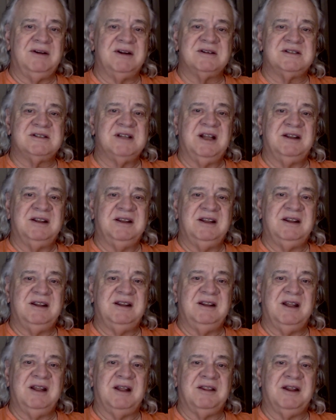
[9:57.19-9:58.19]
There's
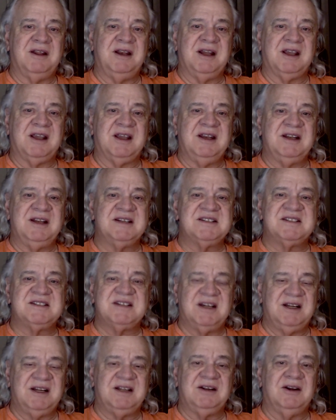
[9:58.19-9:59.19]
nothing that can
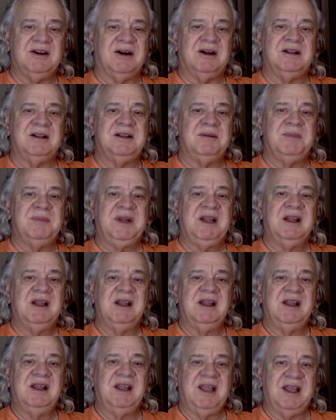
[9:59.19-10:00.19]
incite God to be
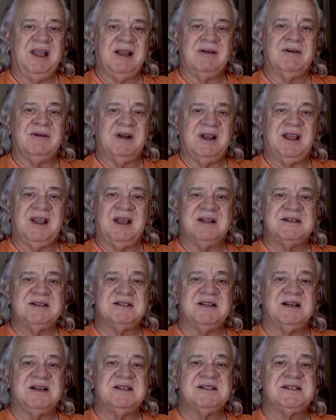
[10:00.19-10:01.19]
angry
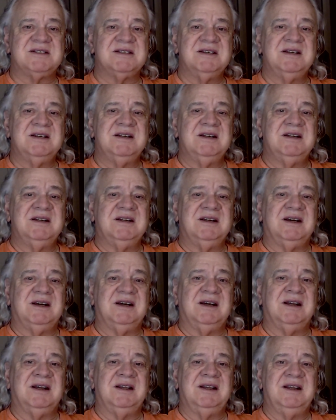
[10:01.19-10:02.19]
against us.
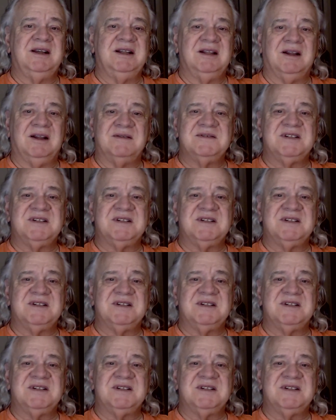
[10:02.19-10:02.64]
He loves